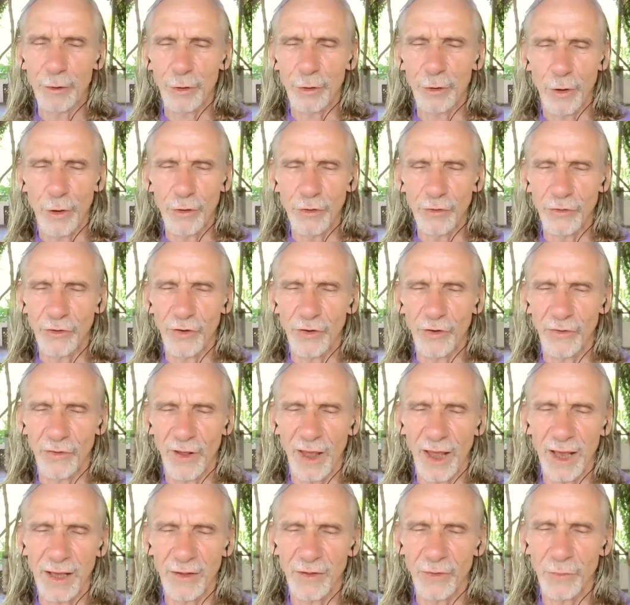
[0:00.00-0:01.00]
conscious
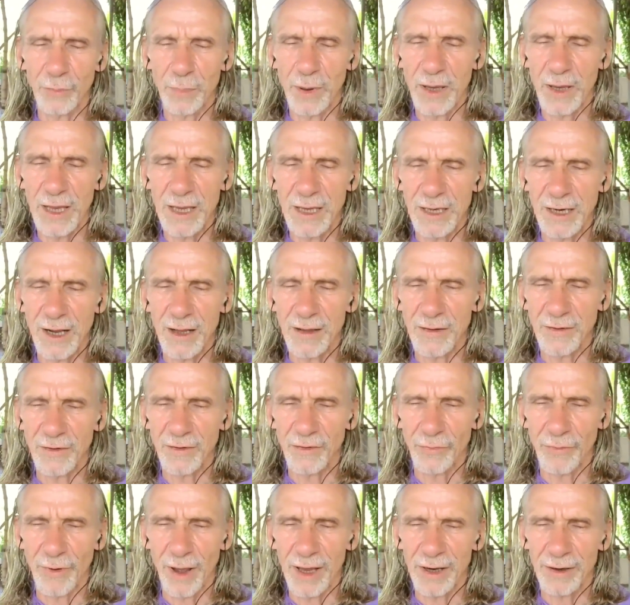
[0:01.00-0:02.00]
experience,
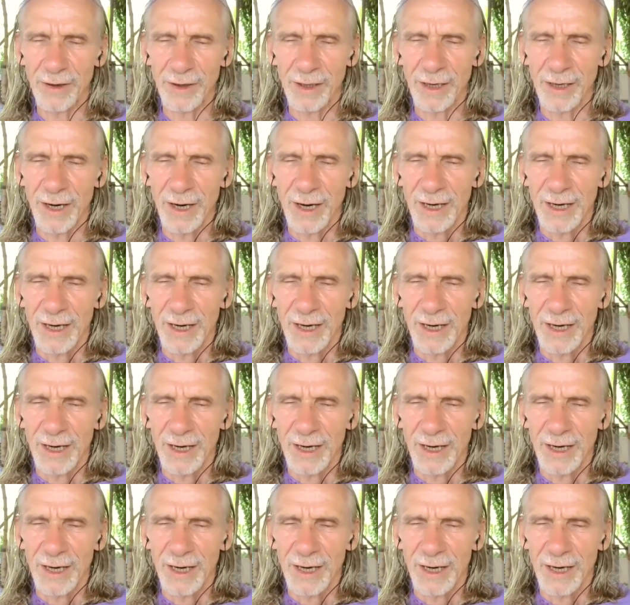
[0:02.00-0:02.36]
where